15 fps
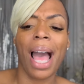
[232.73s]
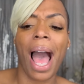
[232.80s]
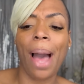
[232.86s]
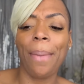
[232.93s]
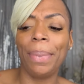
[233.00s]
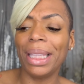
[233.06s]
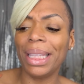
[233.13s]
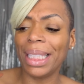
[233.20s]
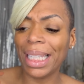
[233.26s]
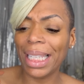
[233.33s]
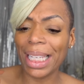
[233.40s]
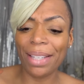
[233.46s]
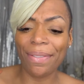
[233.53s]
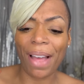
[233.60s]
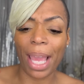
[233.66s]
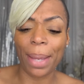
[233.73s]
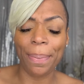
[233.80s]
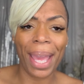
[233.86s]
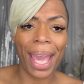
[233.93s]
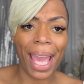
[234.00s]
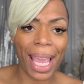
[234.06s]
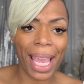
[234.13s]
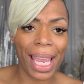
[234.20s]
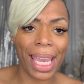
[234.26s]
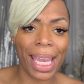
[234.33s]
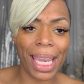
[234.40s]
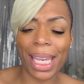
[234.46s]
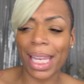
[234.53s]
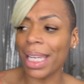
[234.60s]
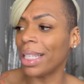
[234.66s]
I believe I
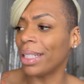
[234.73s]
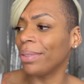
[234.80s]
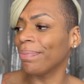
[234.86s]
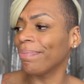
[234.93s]
paid,